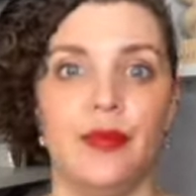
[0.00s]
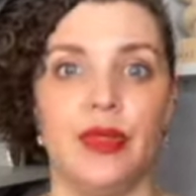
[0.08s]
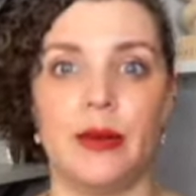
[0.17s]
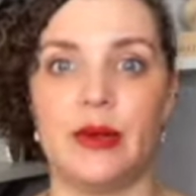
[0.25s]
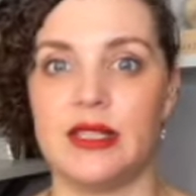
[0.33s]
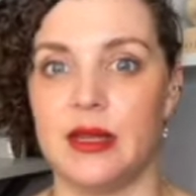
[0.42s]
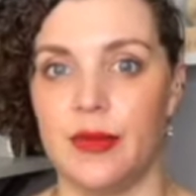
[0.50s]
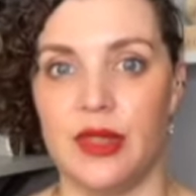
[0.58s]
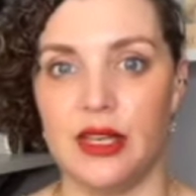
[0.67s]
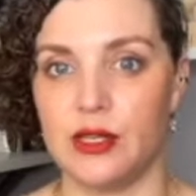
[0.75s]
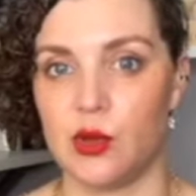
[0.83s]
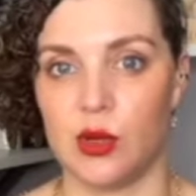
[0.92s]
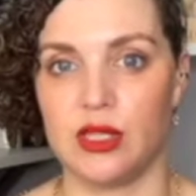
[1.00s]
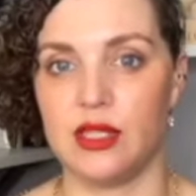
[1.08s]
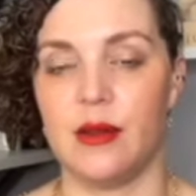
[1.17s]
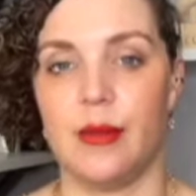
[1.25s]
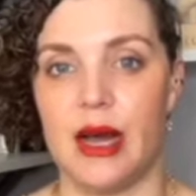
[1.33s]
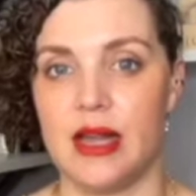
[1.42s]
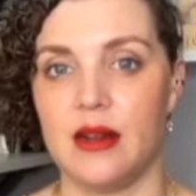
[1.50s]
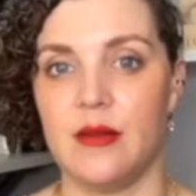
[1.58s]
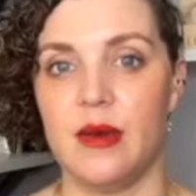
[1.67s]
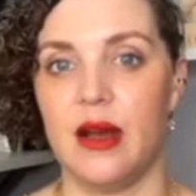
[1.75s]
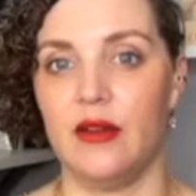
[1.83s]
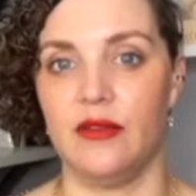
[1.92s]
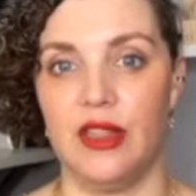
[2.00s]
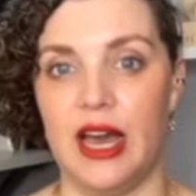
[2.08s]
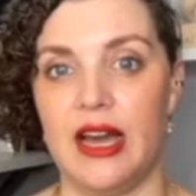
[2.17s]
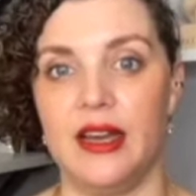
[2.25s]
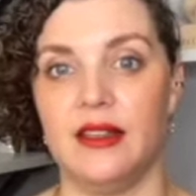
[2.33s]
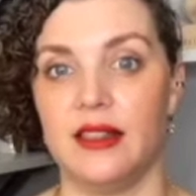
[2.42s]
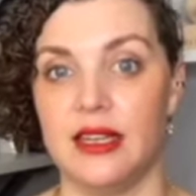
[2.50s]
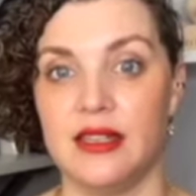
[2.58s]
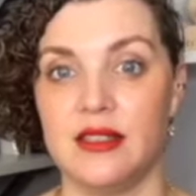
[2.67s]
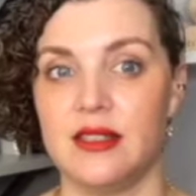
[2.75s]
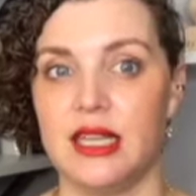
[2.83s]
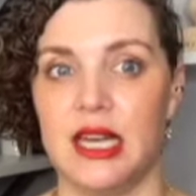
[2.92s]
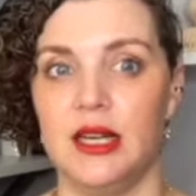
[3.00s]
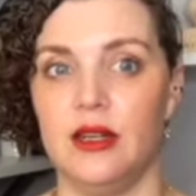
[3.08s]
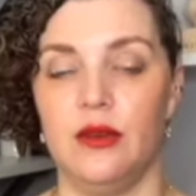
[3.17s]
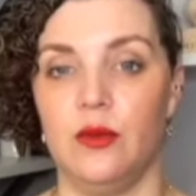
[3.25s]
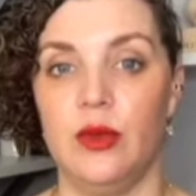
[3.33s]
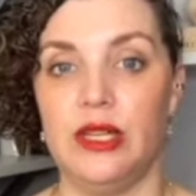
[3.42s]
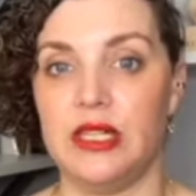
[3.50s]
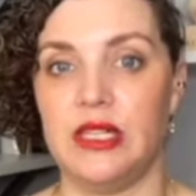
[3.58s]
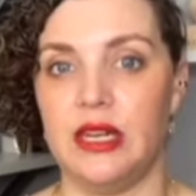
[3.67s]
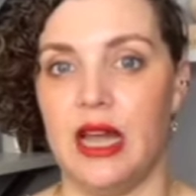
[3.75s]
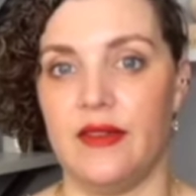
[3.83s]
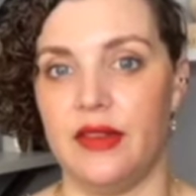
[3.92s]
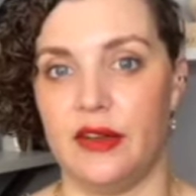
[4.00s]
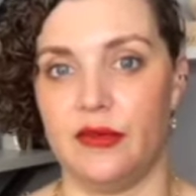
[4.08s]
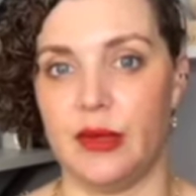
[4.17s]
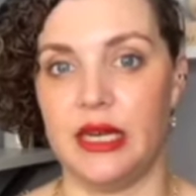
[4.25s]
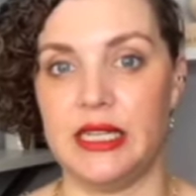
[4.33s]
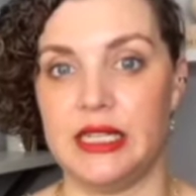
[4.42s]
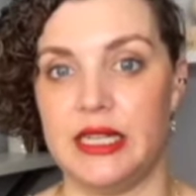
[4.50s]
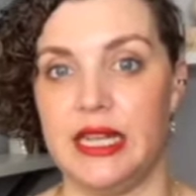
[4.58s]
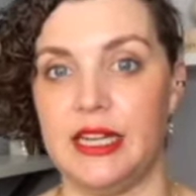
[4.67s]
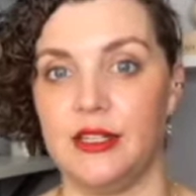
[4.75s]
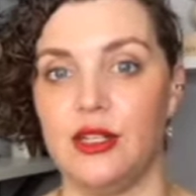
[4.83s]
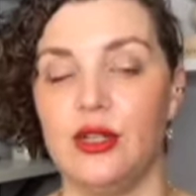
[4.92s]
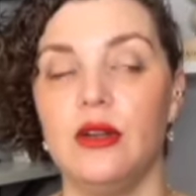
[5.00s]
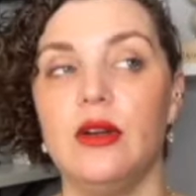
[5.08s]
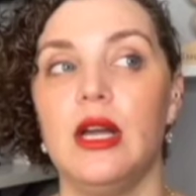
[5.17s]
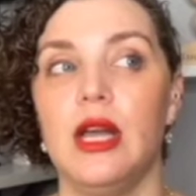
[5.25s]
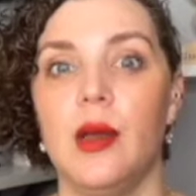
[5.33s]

there were some things towards the bottom of that list that we didn't have enough money to get to